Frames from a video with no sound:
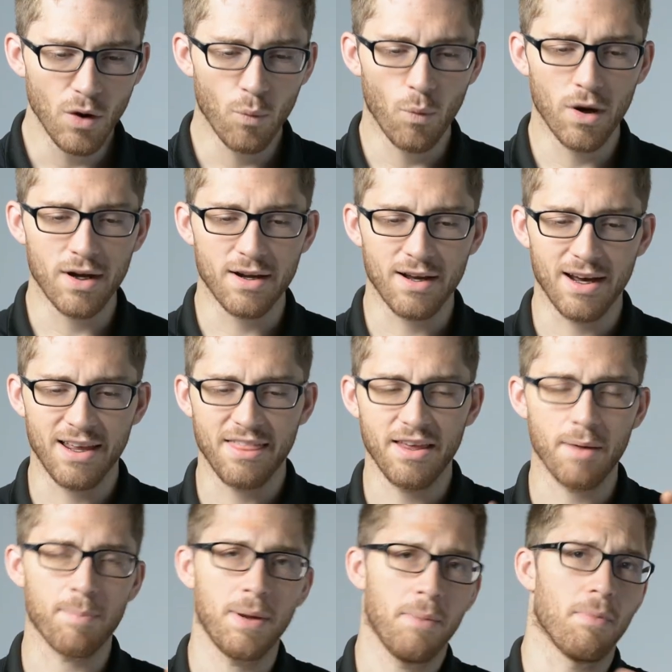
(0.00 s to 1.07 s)
What I
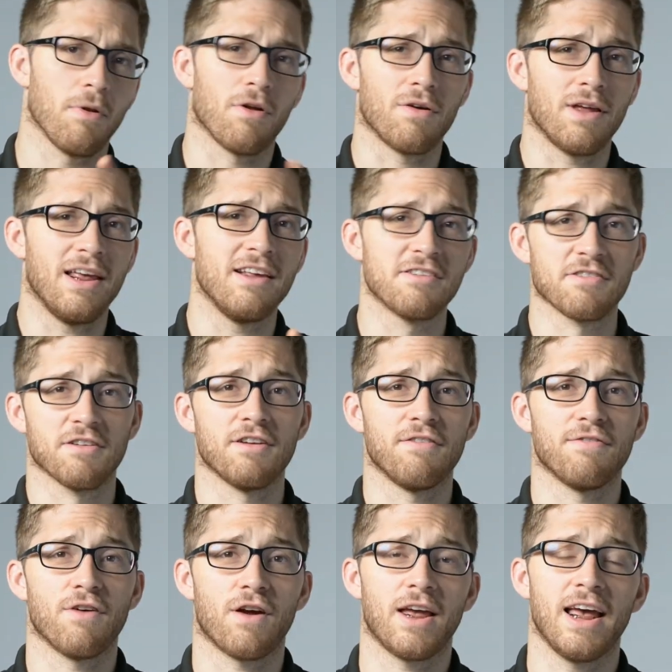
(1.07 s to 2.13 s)
think people easily
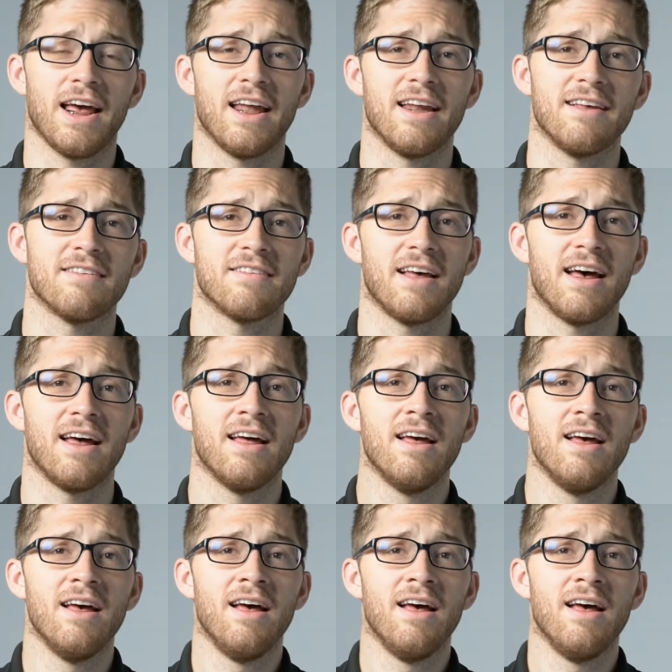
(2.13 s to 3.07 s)
forget is that,